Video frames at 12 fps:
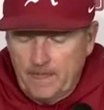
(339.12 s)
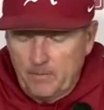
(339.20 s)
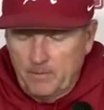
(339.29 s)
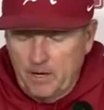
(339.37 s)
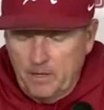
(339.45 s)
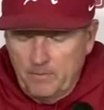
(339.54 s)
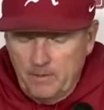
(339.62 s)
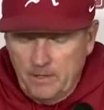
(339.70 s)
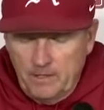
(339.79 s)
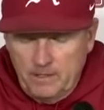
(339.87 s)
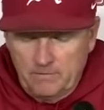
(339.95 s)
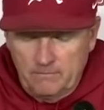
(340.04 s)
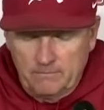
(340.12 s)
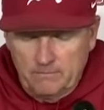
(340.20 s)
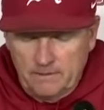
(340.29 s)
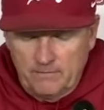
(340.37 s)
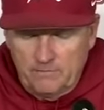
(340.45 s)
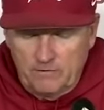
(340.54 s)
they brought him in,
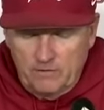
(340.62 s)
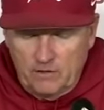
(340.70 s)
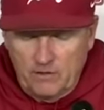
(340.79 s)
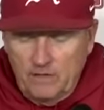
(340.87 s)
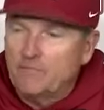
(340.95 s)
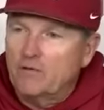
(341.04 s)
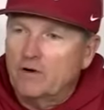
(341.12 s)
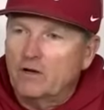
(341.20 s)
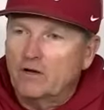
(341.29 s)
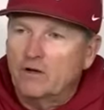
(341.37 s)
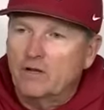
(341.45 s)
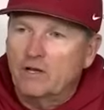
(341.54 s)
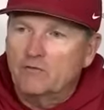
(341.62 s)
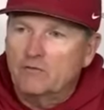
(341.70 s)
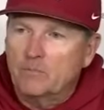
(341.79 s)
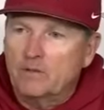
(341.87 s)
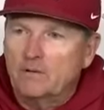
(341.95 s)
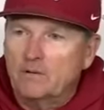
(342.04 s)
and lefties aren't hitting very good
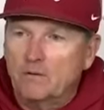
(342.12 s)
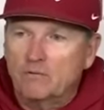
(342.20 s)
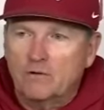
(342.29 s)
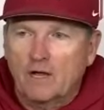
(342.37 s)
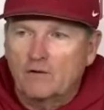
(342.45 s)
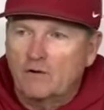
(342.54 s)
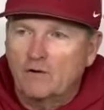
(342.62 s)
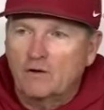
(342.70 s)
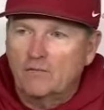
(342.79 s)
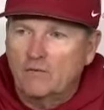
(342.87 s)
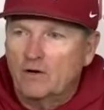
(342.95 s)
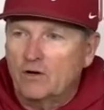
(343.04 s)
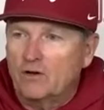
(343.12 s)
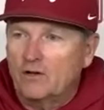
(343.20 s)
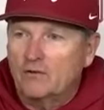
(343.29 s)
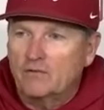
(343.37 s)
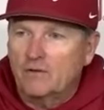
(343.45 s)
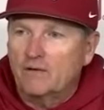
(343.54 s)
against him, and those guys aren't hitting very good
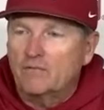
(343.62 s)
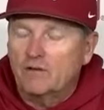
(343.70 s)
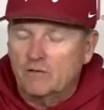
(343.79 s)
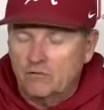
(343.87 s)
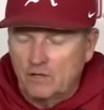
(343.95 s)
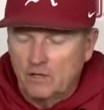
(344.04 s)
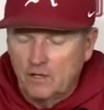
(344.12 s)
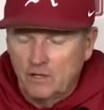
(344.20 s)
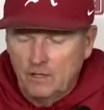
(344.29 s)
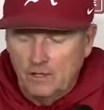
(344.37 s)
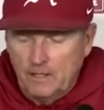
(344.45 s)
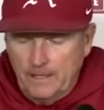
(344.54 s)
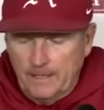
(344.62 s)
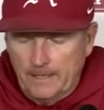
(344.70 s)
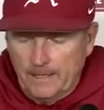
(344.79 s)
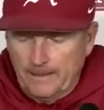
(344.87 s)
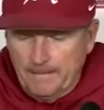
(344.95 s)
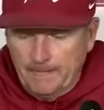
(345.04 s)
against lefties. And
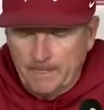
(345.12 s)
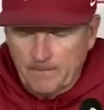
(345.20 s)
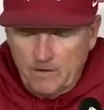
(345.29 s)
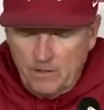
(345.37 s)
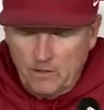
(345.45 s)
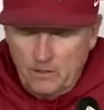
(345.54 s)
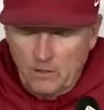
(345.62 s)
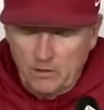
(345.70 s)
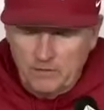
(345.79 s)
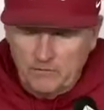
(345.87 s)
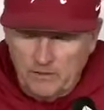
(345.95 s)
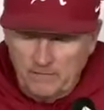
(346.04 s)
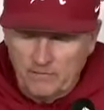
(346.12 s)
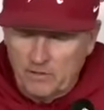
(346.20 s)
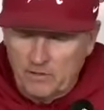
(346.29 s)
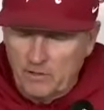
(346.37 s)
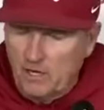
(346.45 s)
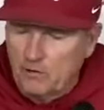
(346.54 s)
uh, you know, it's uh,
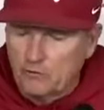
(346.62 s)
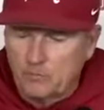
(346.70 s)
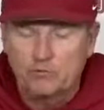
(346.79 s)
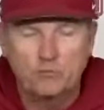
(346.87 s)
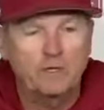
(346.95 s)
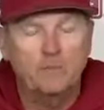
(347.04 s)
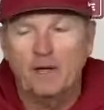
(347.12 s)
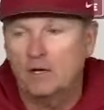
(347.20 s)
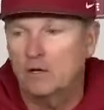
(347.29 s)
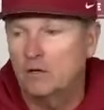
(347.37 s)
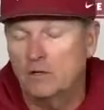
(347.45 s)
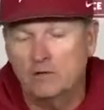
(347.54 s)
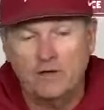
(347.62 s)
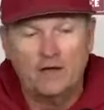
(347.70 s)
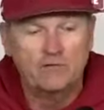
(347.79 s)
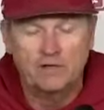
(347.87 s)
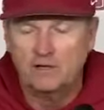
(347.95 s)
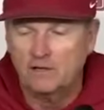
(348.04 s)
has been swinging the bat good, and he's
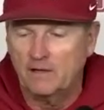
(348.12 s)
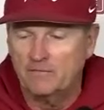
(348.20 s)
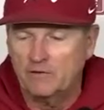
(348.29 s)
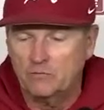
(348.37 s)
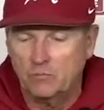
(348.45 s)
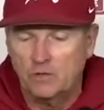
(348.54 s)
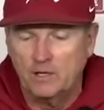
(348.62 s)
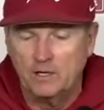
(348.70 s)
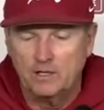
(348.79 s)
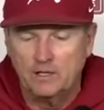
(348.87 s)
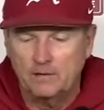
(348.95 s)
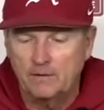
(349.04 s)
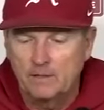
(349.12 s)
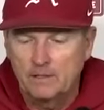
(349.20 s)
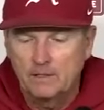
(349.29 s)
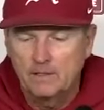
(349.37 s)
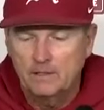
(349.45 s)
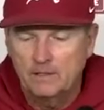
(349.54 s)
actually hit lefties well, and
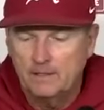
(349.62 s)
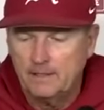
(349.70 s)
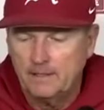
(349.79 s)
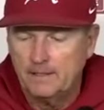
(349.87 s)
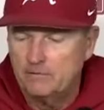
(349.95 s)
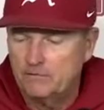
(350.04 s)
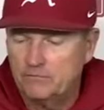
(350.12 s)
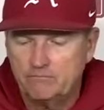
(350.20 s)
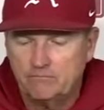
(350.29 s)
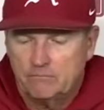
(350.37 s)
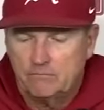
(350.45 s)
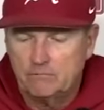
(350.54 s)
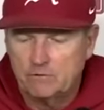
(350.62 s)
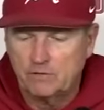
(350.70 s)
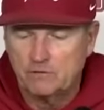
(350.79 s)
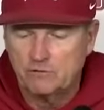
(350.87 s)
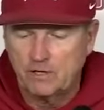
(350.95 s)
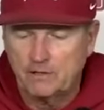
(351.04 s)
uh, just
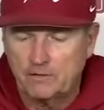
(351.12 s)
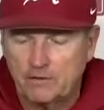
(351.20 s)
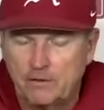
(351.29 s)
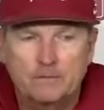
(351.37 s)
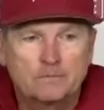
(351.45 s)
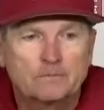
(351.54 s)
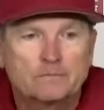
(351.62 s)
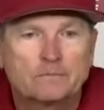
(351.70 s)
took a shot there.